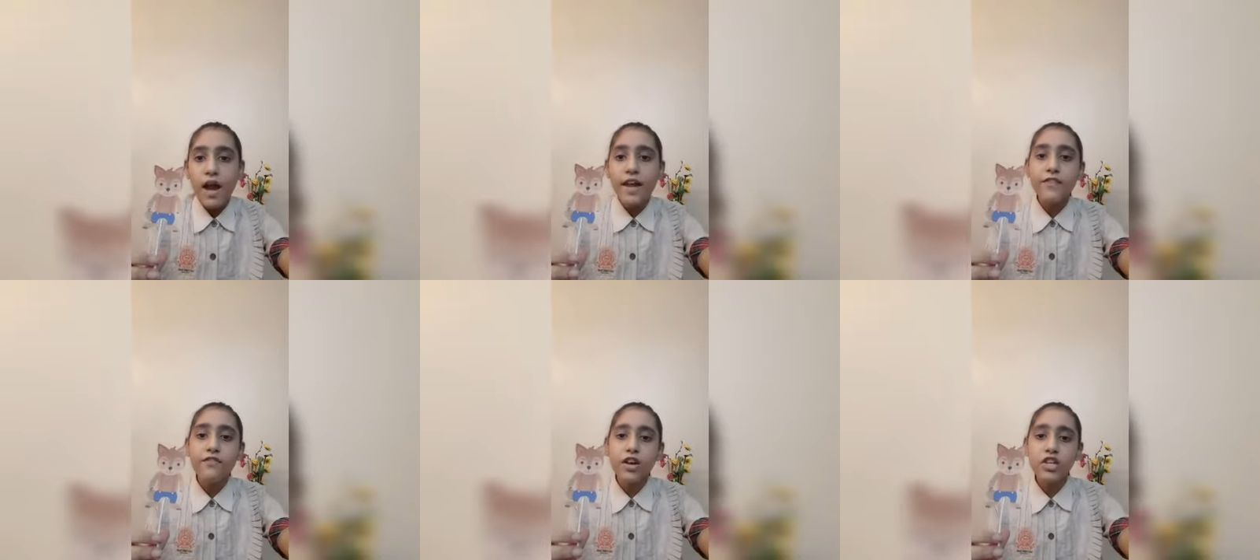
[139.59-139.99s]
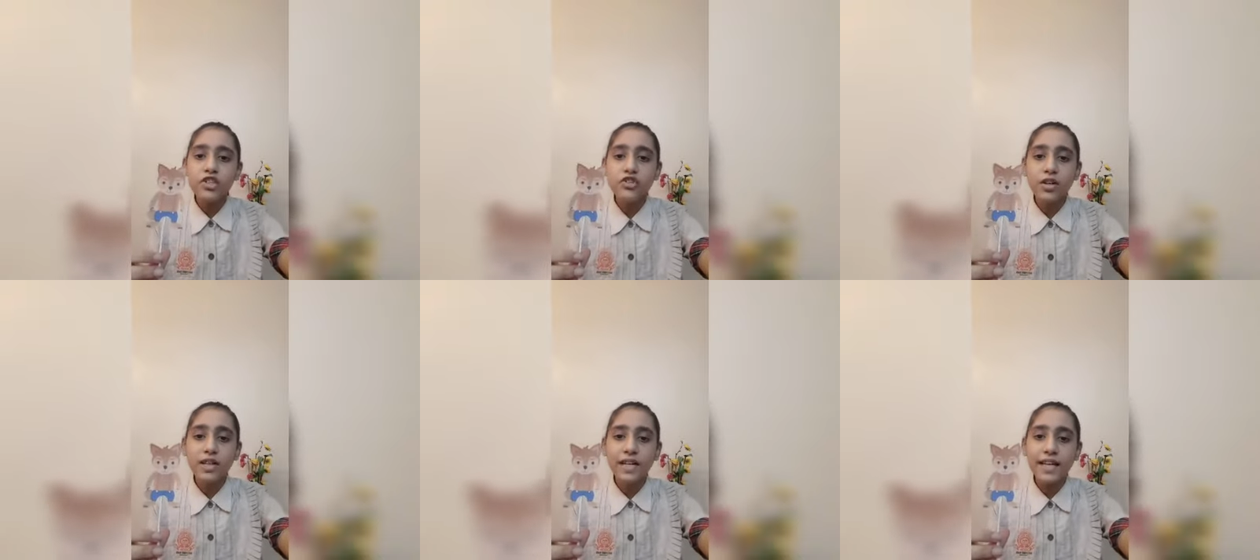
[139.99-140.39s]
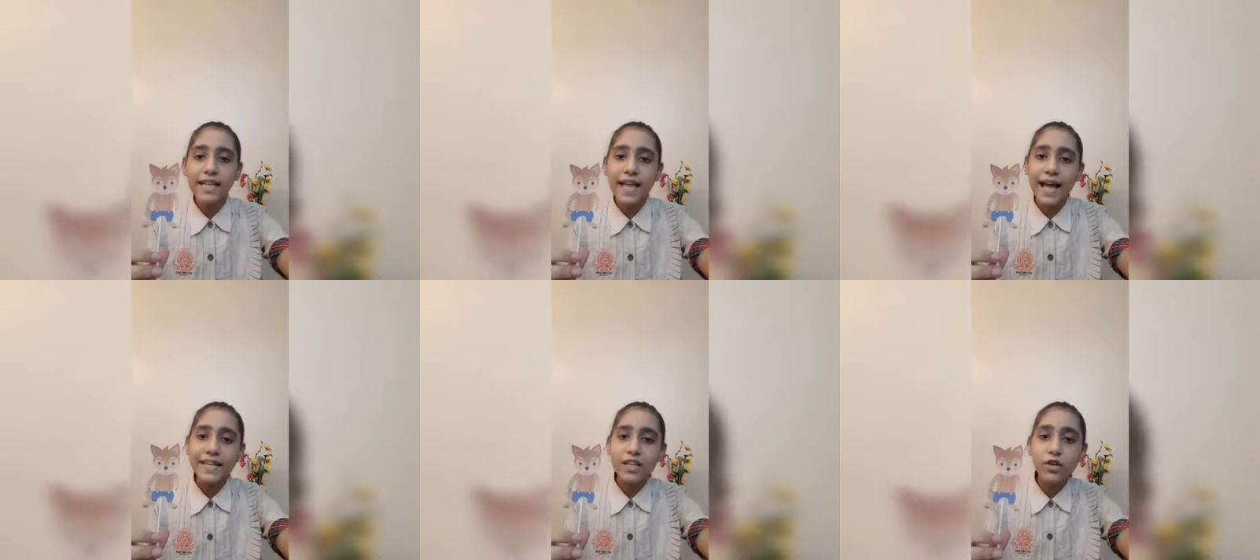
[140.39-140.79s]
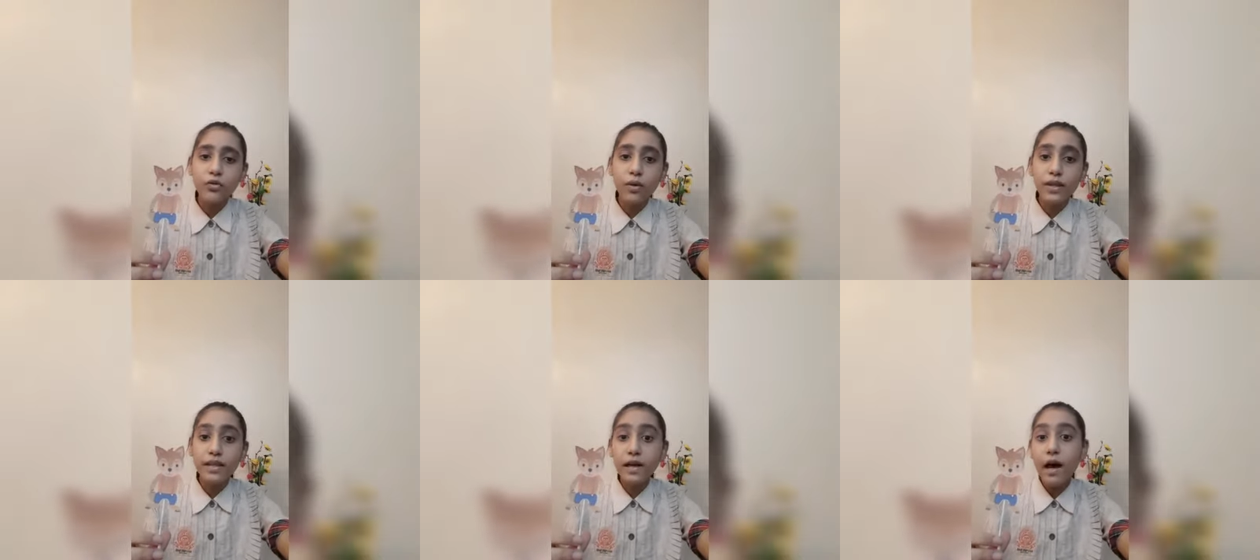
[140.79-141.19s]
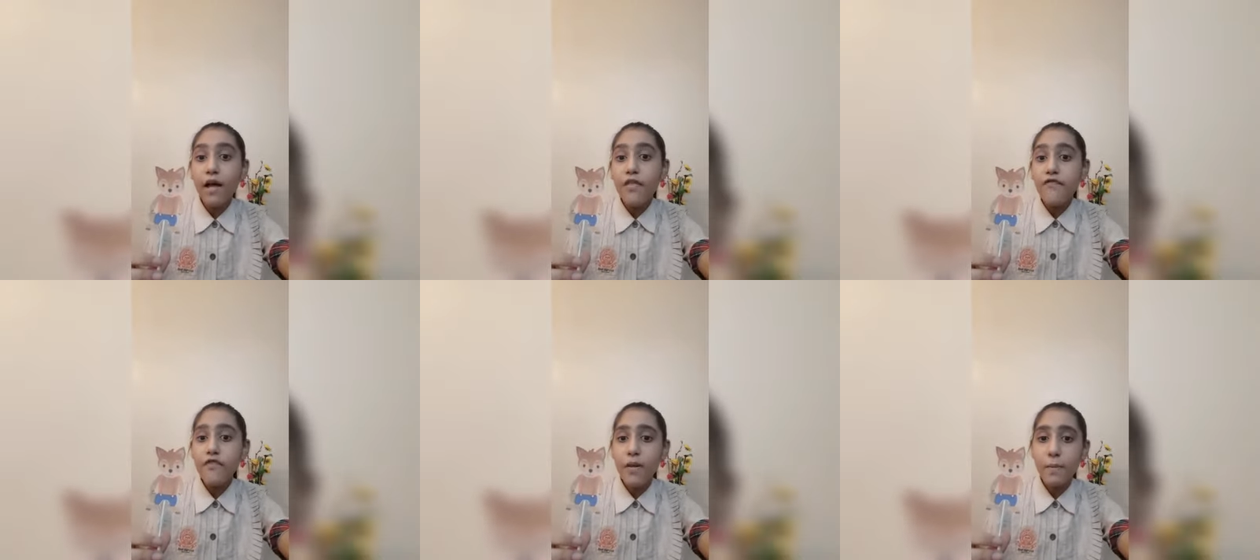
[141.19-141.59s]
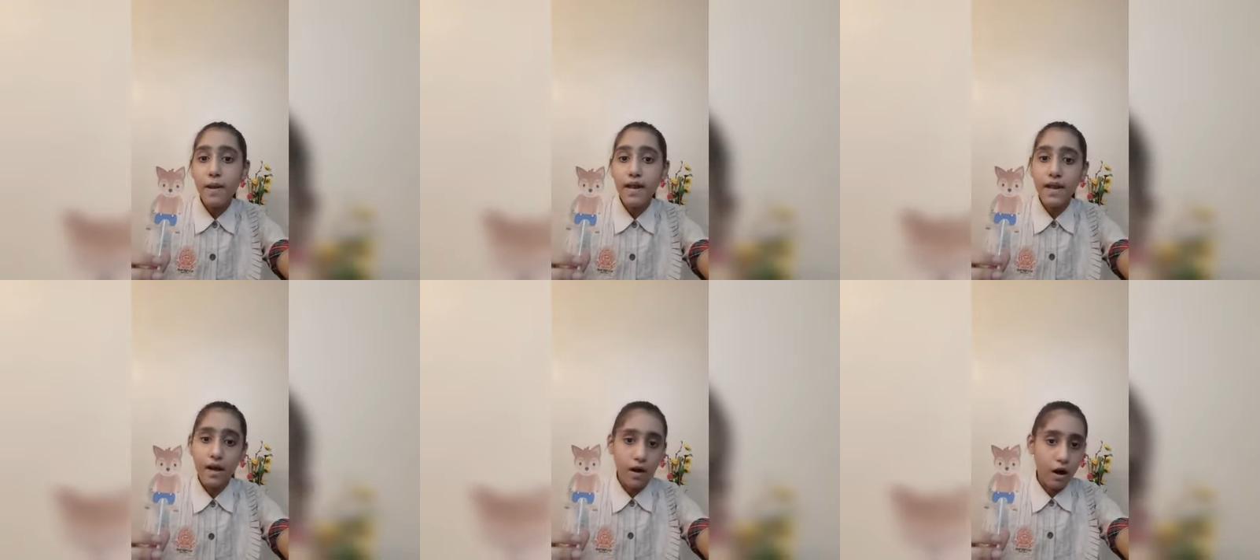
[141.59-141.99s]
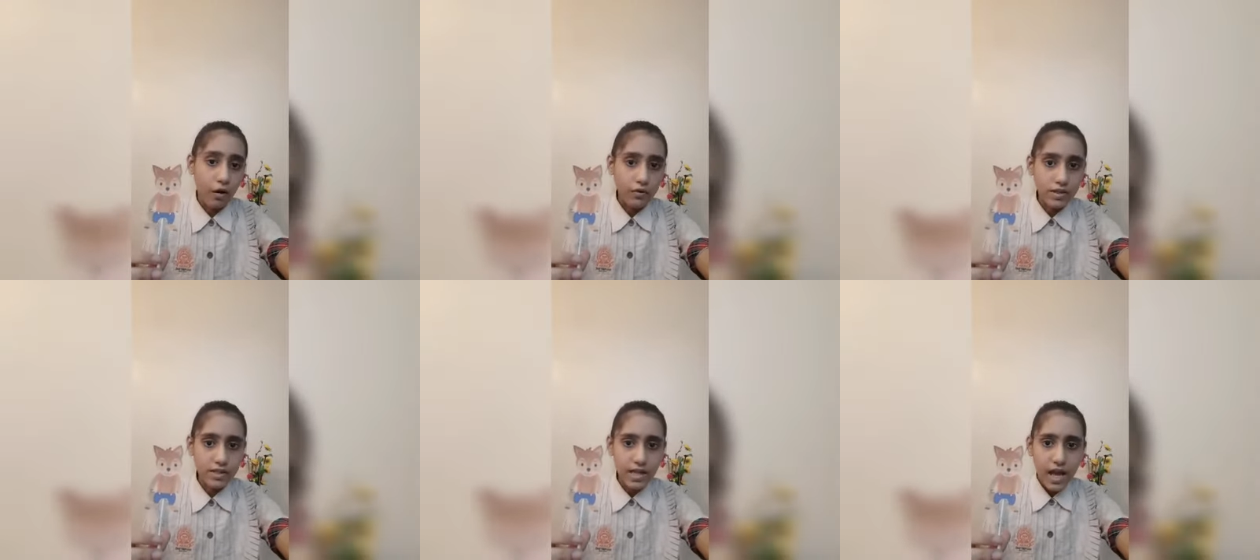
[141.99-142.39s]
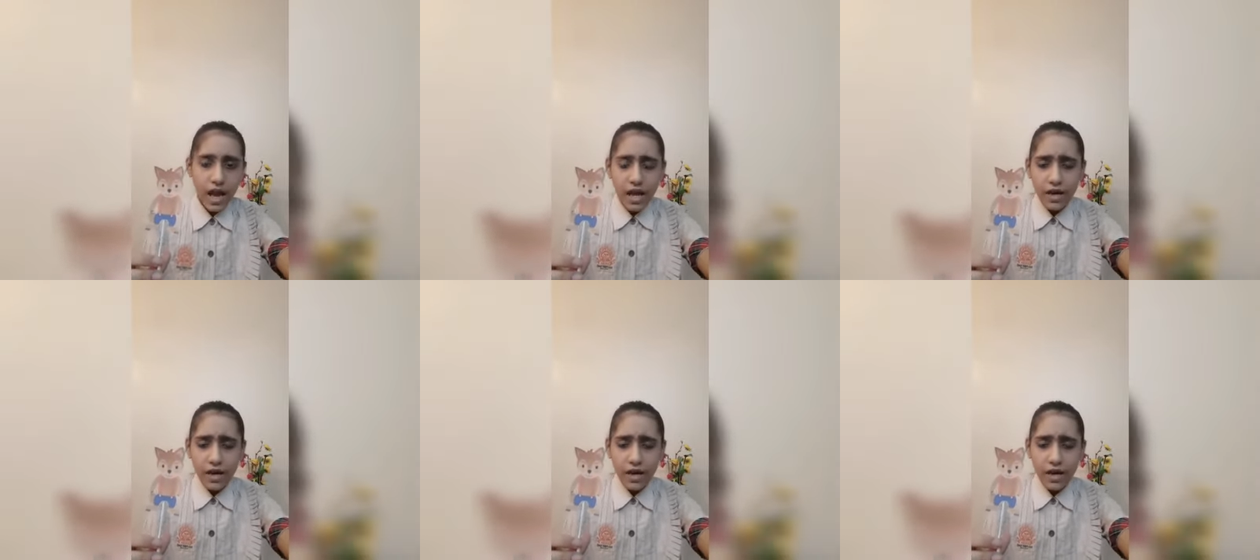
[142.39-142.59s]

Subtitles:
Eventually, he landed to an unfamiliar house.